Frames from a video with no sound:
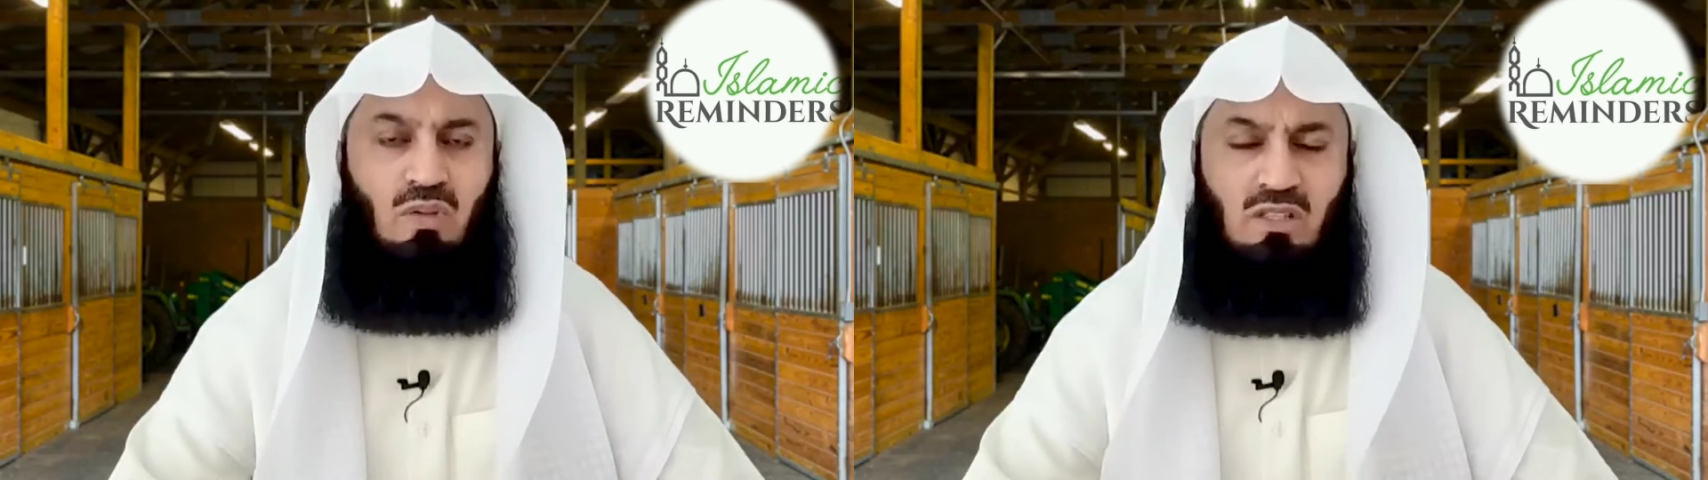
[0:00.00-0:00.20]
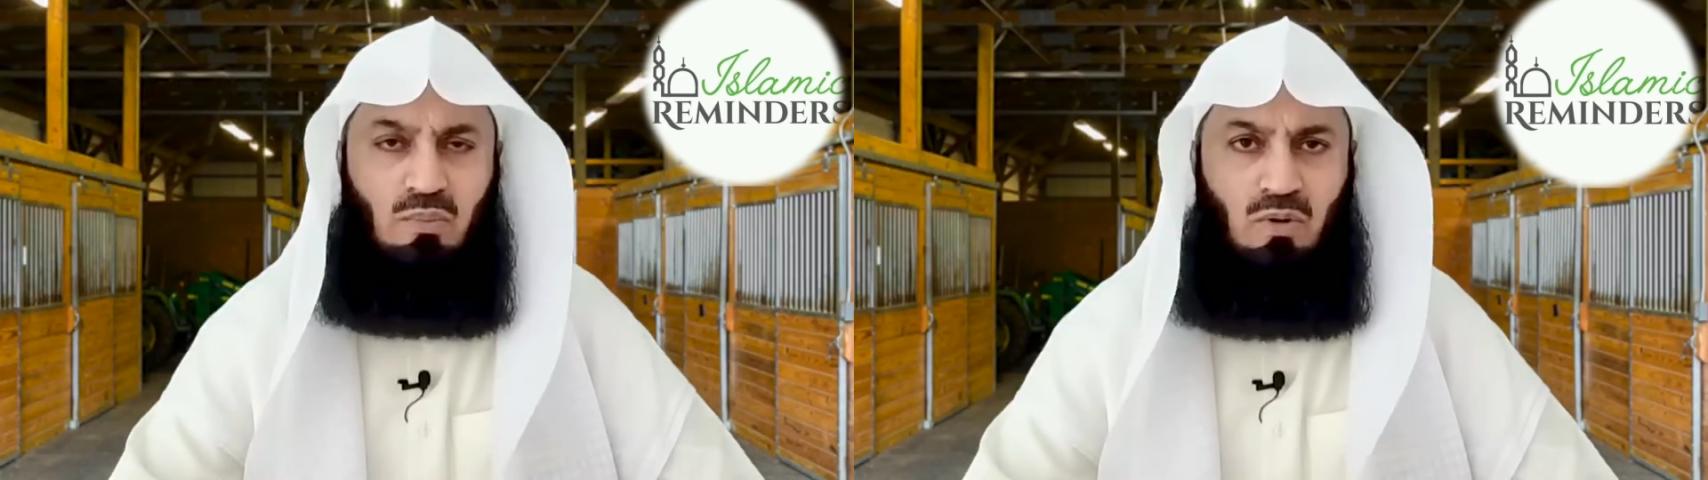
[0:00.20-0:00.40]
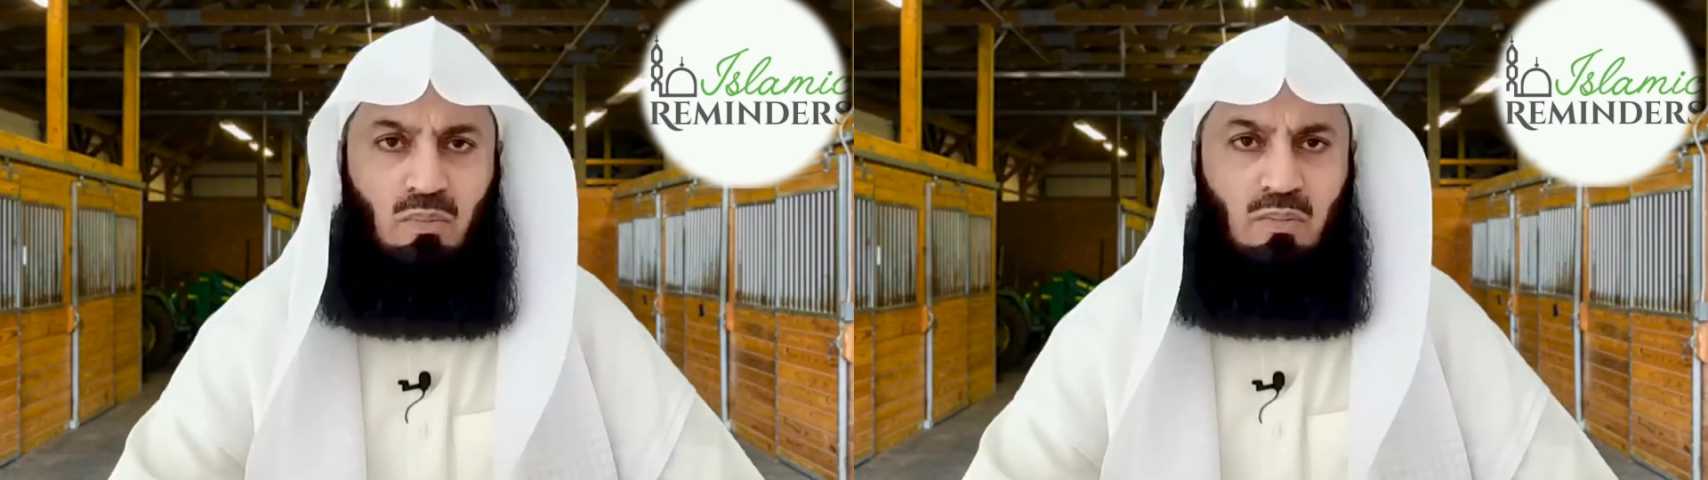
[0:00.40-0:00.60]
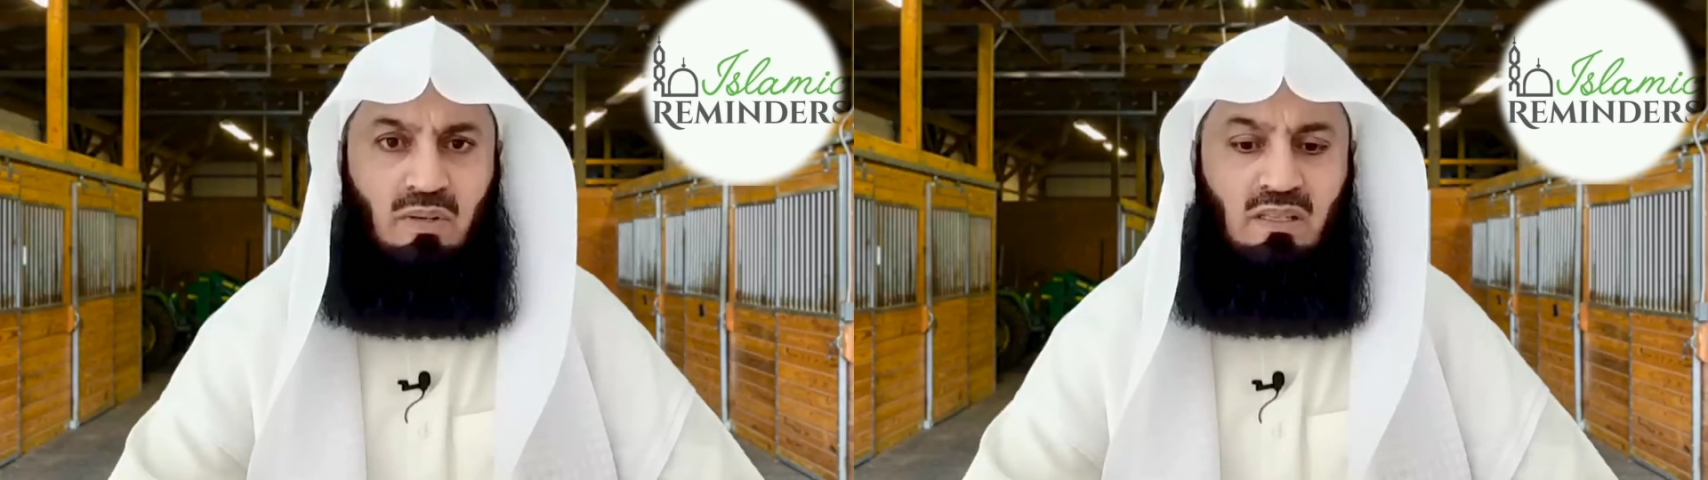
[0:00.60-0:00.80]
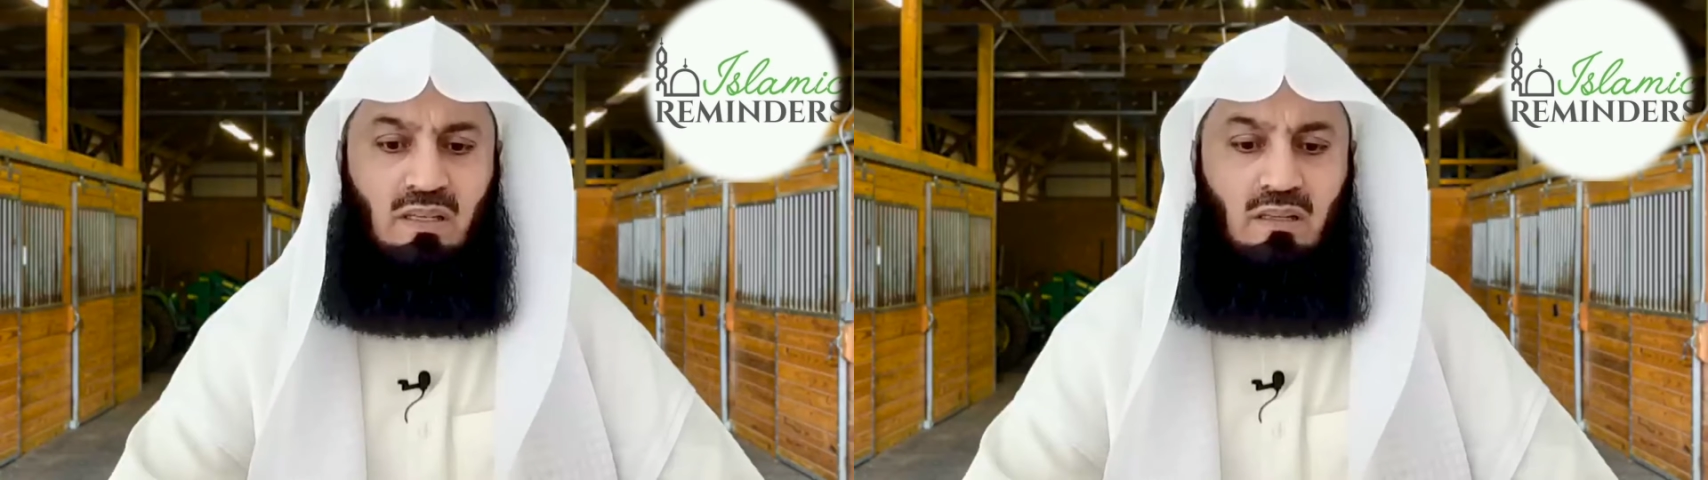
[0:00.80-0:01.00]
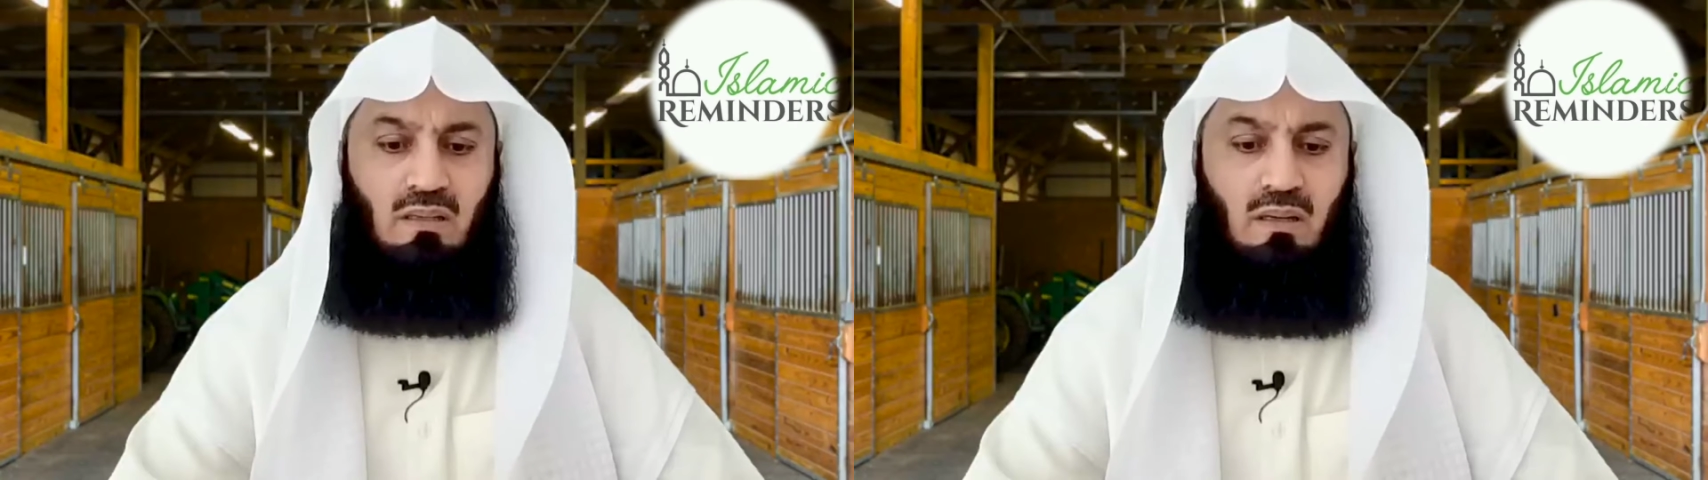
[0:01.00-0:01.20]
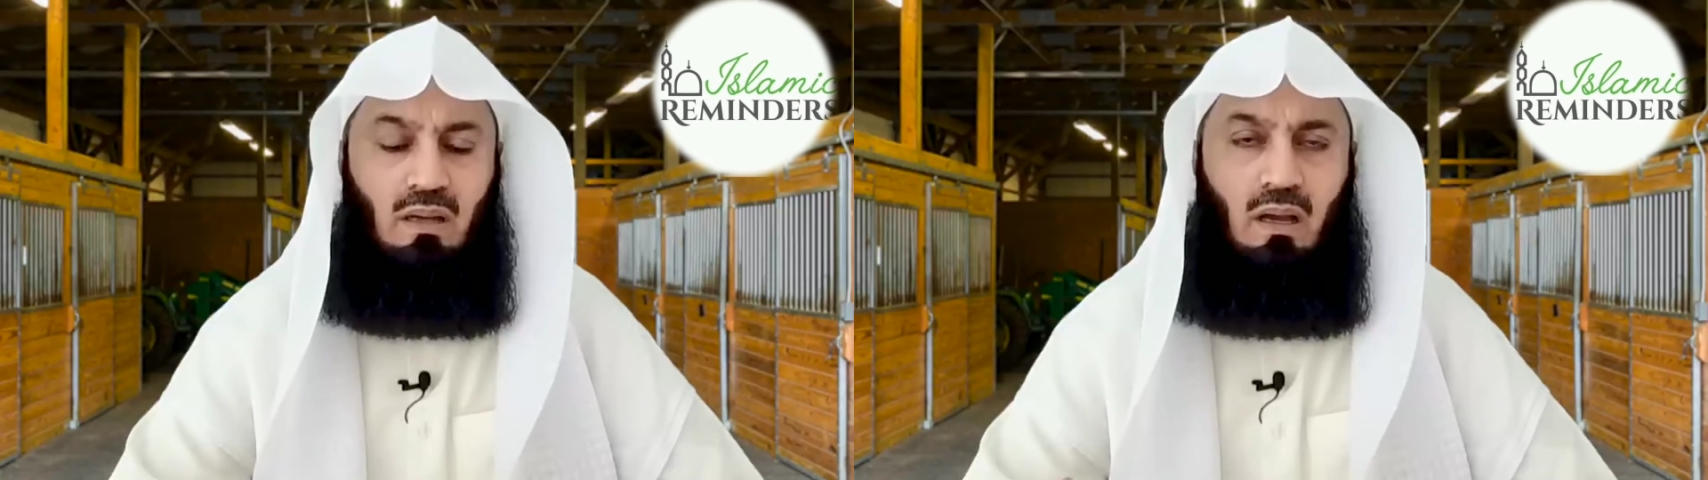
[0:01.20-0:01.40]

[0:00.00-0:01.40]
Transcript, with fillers: What's the problem? He said,